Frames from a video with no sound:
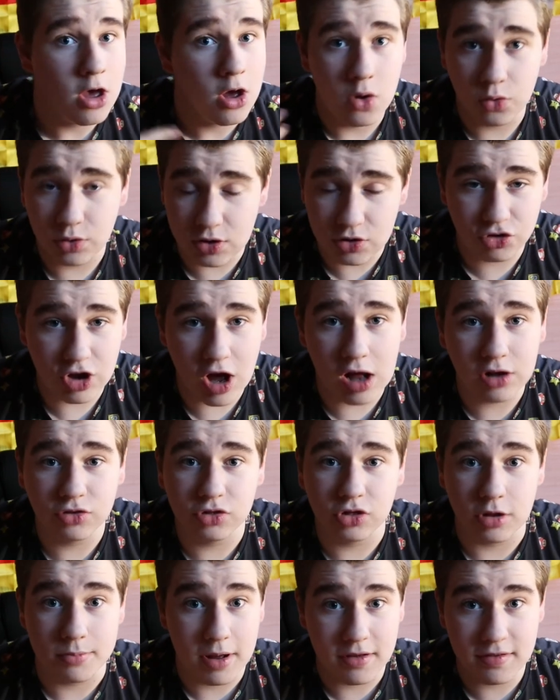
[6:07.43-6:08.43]
who's in charge of
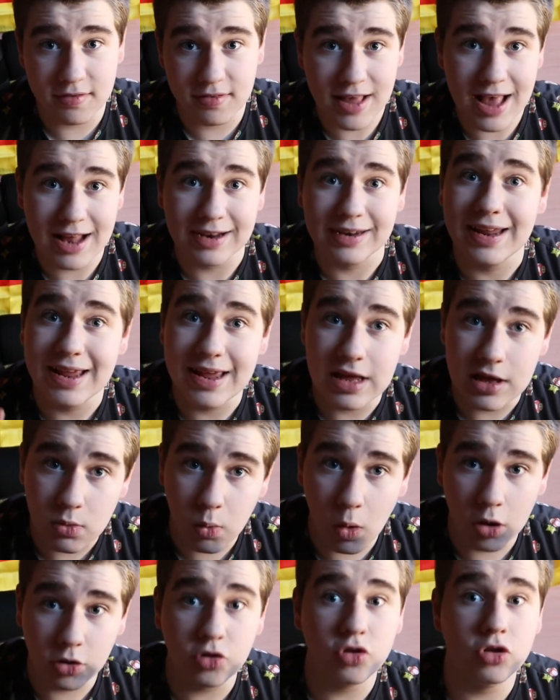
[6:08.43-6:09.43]
them, has said he
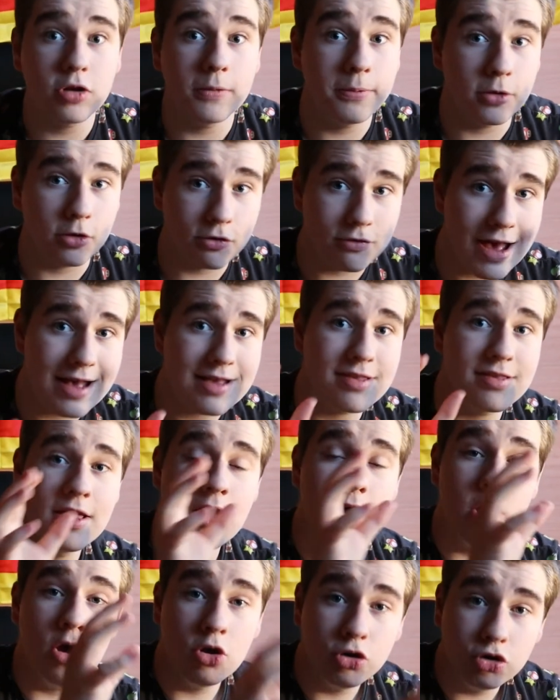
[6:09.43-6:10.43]
wants to progress
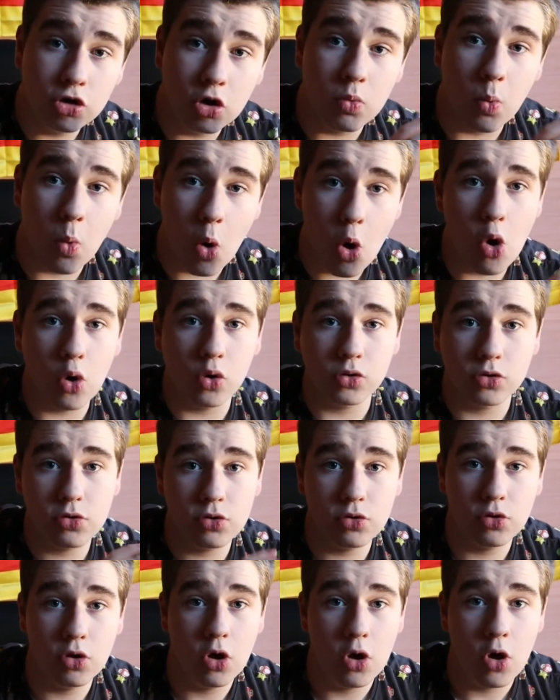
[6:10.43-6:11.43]

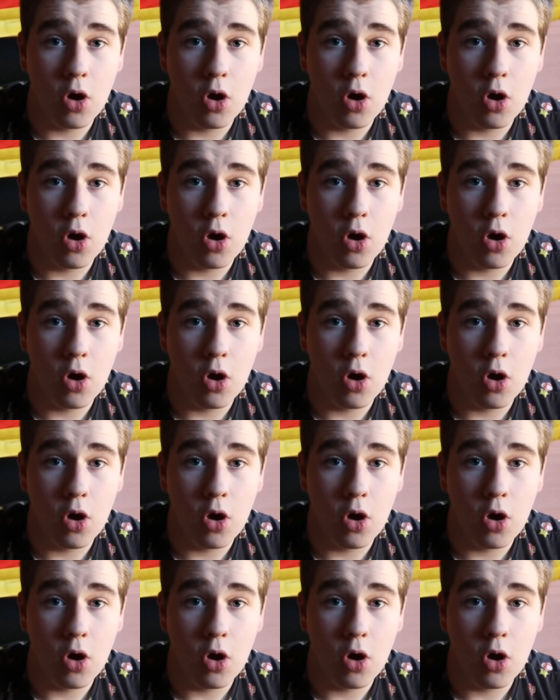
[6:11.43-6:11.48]
towards